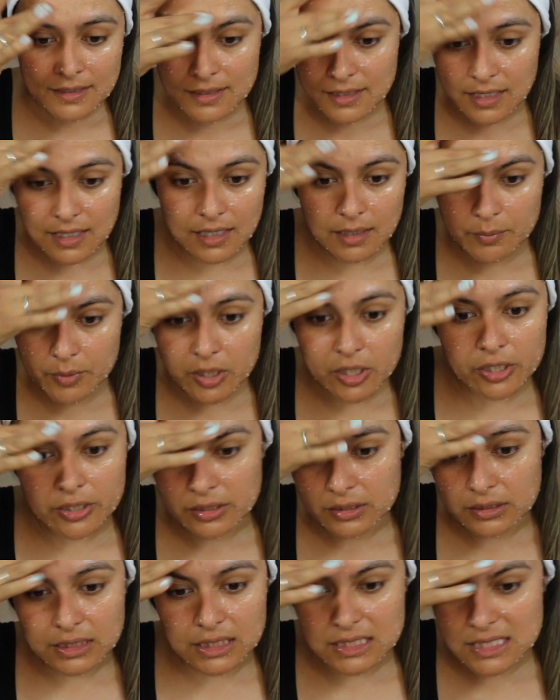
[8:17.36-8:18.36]
that I am
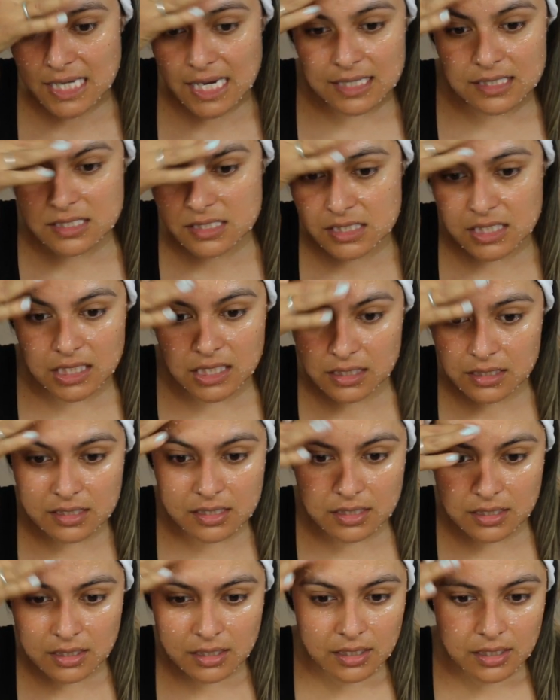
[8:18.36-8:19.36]
currently testing.
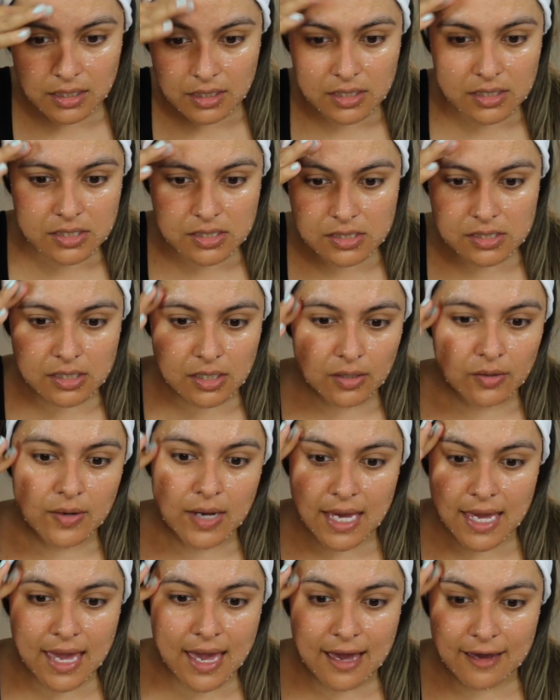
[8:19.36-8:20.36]
So
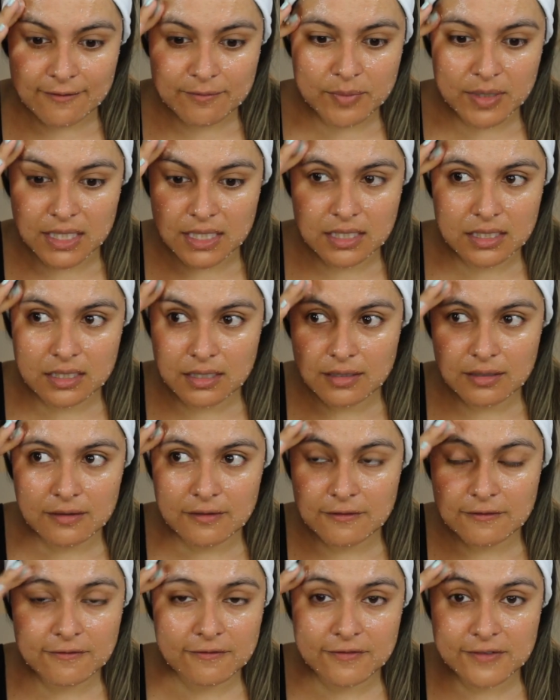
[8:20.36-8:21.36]
I have been
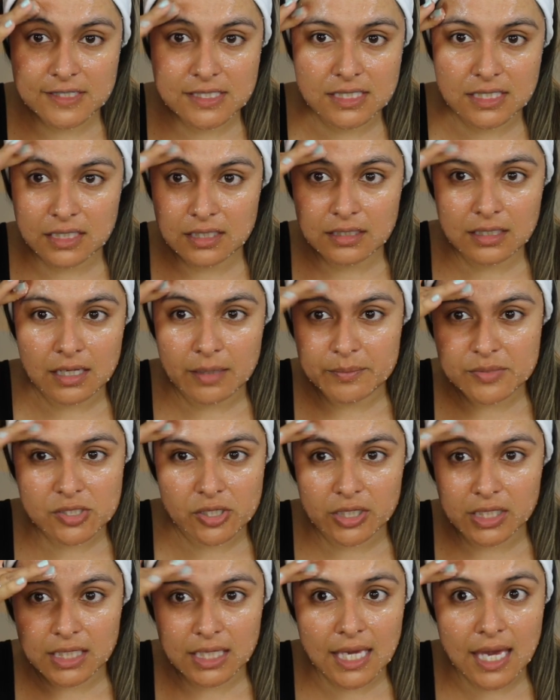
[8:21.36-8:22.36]

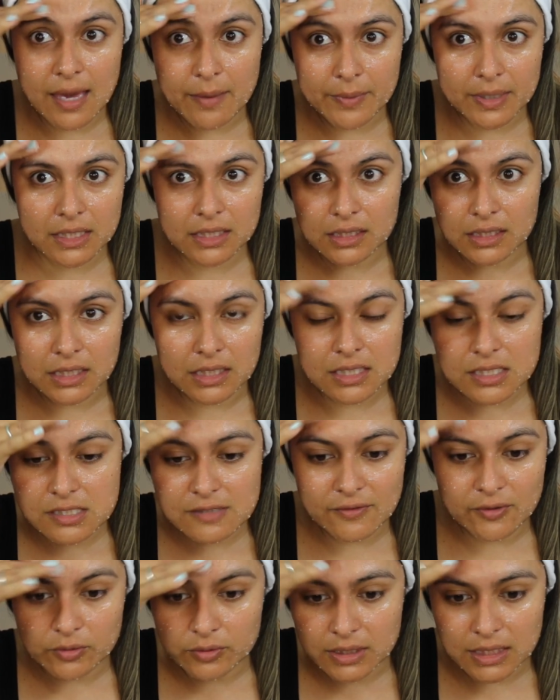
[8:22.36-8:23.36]
chemically
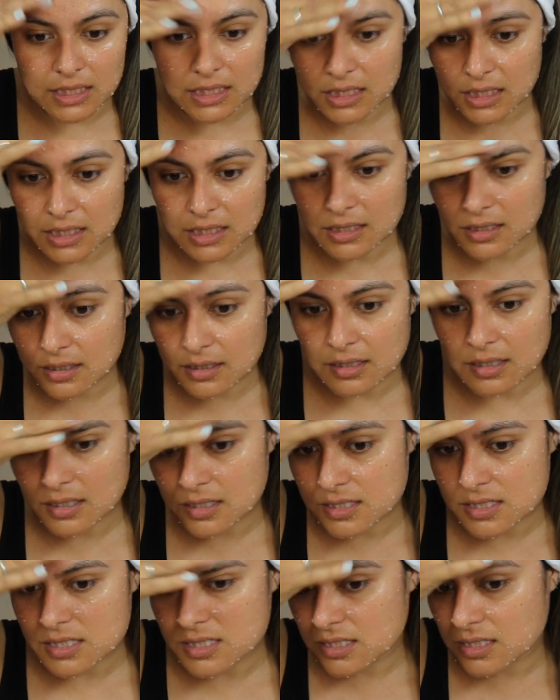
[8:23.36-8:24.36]
exfoliating
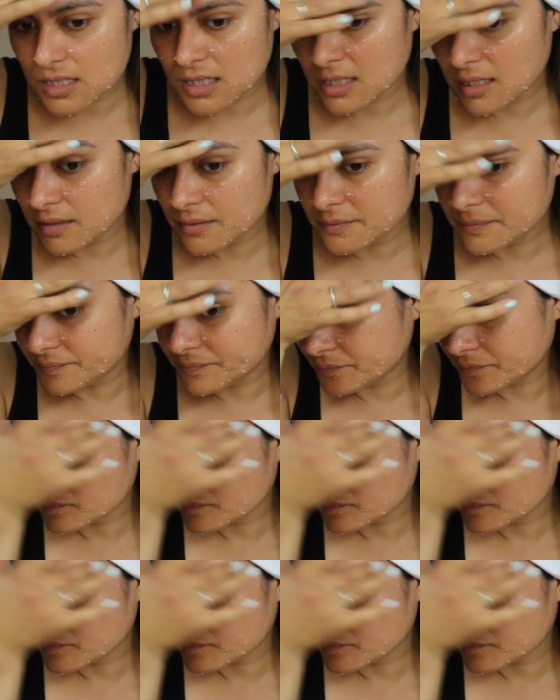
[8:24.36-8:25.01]
the skin.